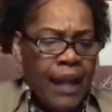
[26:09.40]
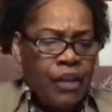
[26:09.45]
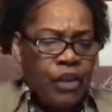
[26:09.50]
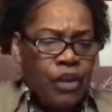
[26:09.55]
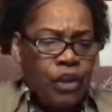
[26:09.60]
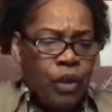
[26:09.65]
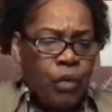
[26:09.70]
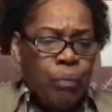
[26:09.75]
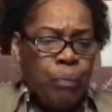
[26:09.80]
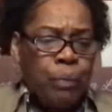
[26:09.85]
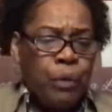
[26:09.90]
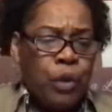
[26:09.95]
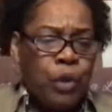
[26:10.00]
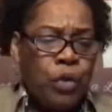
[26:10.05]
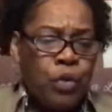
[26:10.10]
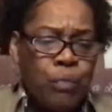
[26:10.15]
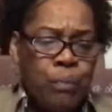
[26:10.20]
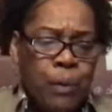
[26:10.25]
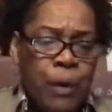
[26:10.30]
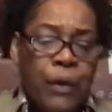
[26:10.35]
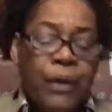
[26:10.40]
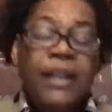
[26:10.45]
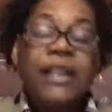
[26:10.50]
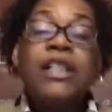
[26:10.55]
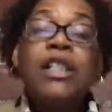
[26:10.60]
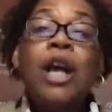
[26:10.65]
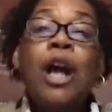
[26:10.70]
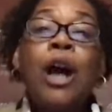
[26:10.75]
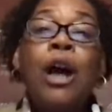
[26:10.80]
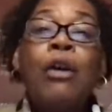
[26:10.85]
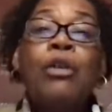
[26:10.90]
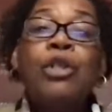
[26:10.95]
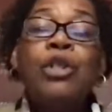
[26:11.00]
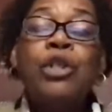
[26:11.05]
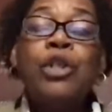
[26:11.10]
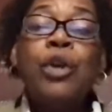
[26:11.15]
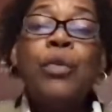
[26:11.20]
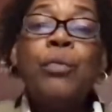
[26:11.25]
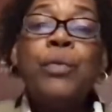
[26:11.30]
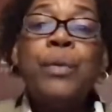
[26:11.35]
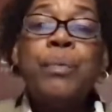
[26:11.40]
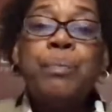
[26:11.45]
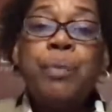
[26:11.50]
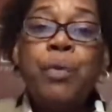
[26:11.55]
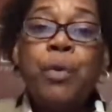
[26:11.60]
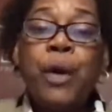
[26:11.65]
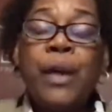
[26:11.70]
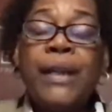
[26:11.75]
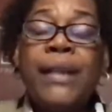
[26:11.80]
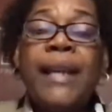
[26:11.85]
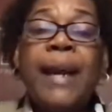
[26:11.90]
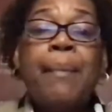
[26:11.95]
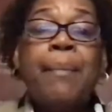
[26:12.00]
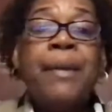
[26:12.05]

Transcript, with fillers: and so Bloomberg is also reporting,